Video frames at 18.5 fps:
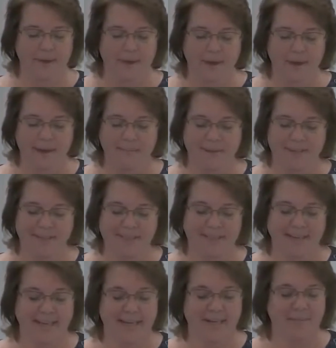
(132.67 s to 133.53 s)
I'm
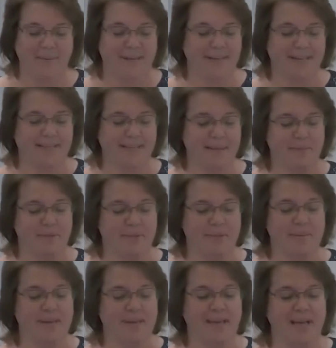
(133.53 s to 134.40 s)
excited because I'm
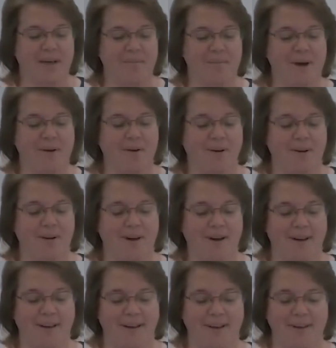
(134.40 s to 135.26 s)
speaking about
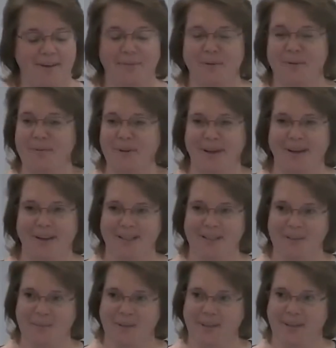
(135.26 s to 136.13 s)
God with my
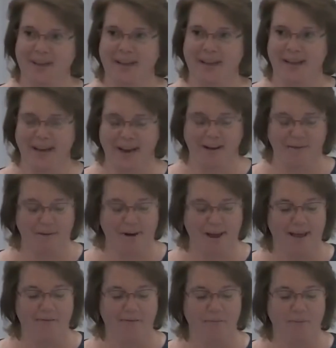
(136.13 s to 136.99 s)
husband like I never
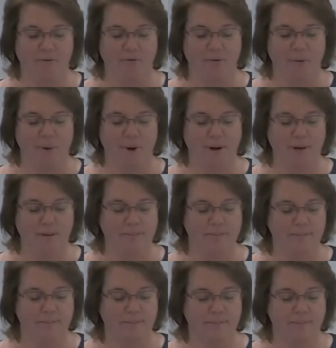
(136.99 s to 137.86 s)
have
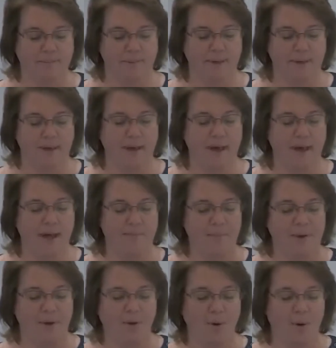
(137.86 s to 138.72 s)
before. I'm
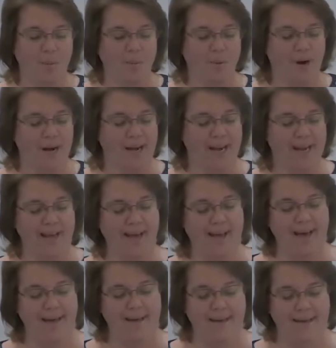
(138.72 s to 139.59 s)
incorporating
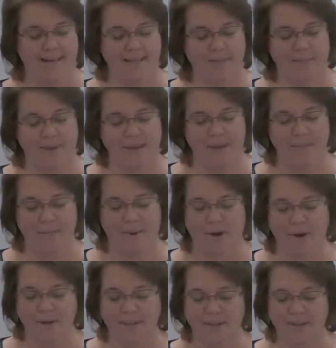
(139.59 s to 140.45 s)
God in as many
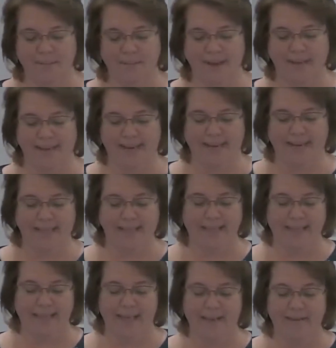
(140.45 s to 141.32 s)
parts of my
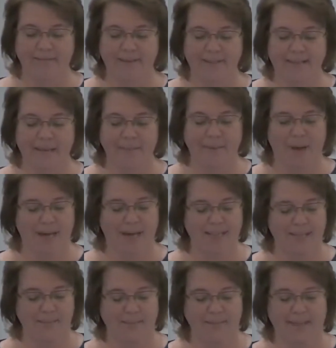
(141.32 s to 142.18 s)
daily life as I
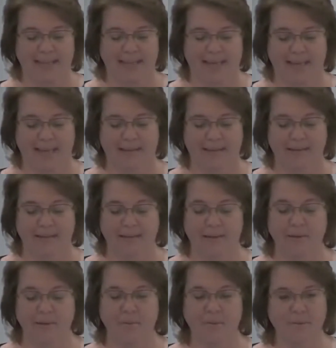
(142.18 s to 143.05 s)
possibly can
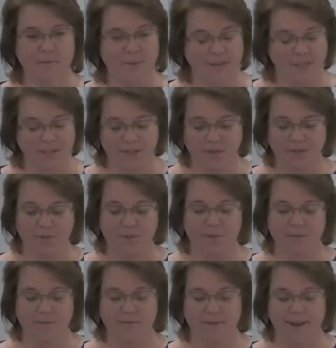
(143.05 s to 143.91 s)
with my
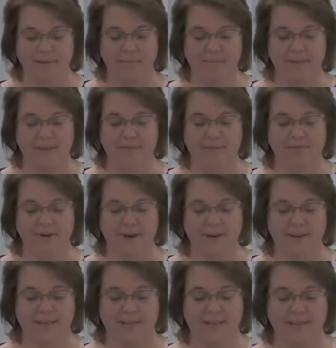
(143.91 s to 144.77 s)
children, family, and
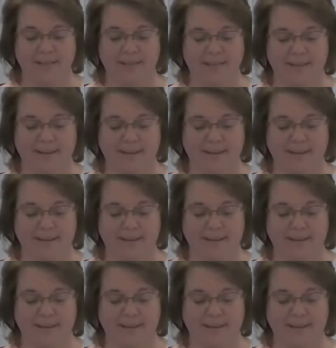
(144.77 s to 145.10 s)
friends.